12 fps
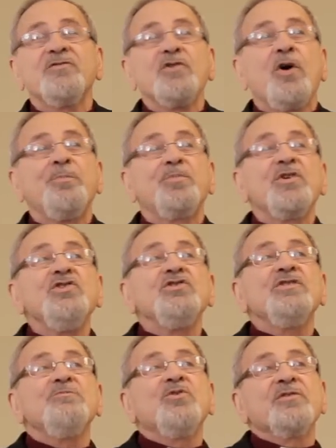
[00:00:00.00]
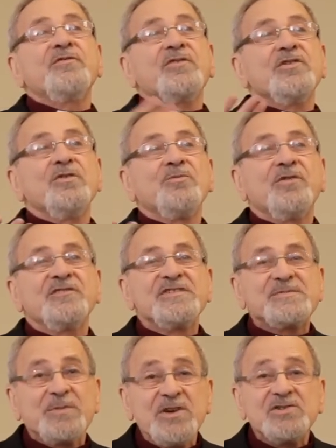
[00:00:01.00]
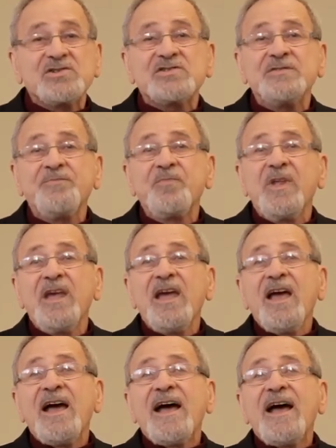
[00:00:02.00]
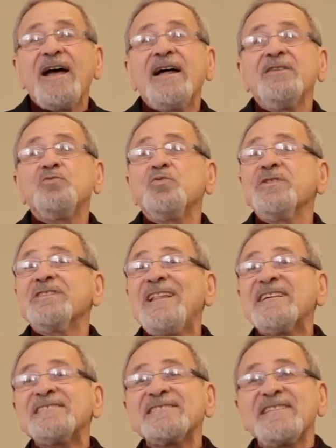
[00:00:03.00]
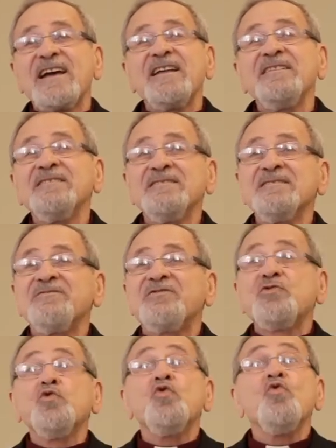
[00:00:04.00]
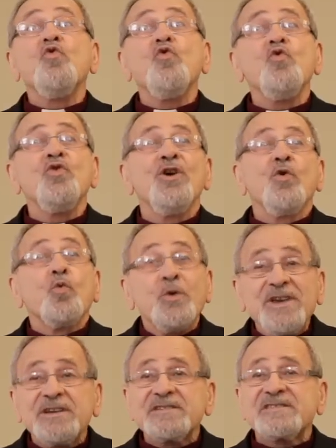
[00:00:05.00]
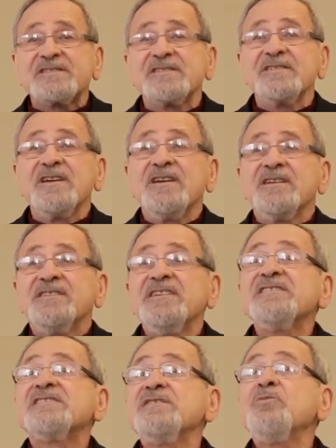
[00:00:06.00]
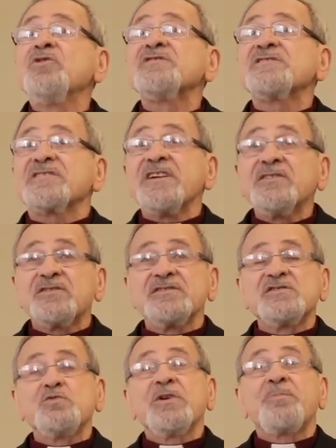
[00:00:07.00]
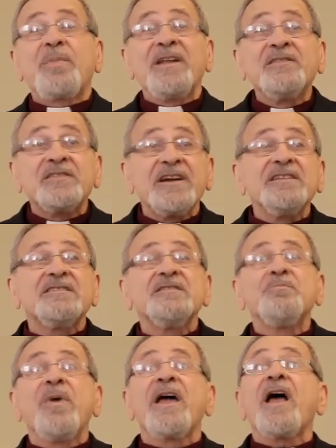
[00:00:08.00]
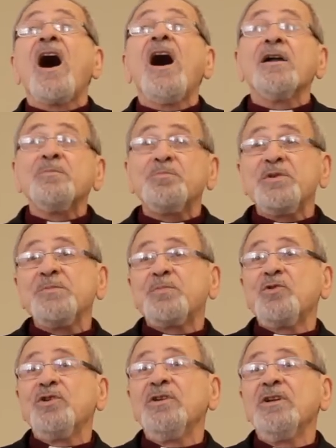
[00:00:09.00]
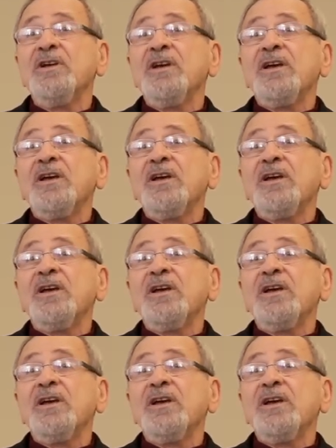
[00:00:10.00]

of the opinion, more freedom of the speech. And with less than few weeks, these demonstrators were penetrated by armed people,